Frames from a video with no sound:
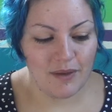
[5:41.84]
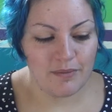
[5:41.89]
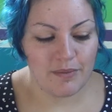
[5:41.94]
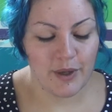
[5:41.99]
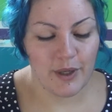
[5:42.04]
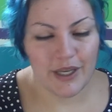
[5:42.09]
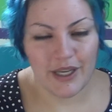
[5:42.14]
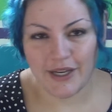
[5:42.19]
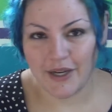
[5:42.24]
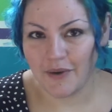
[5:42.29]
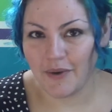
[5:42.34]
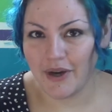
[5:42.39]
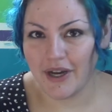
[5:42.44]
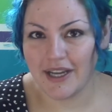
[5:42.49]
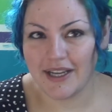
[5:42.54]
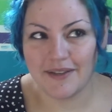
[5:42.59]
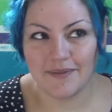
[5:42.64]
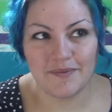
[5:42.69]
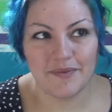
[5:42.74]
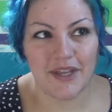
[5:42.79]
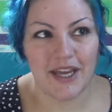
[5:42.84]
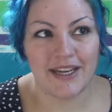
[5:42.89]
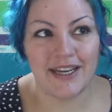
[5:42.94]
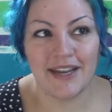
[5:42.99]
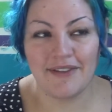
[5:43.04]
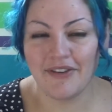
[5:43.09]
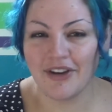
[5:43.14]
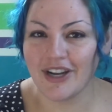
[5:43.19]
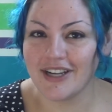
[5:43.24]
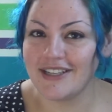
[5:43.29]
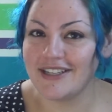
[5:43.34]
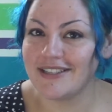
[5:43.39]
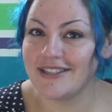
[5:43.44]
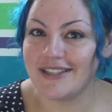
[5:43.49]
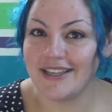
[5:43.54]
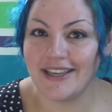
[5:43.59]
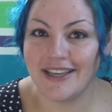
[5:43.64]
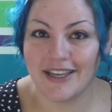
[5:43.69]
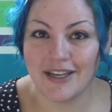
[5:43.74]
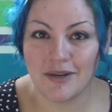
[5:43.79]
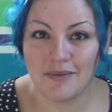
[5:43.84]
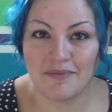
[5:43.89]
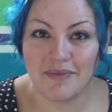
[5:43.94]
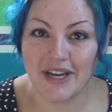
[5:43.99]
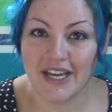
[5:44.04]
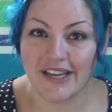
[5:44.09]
But you know what? I never get to see him.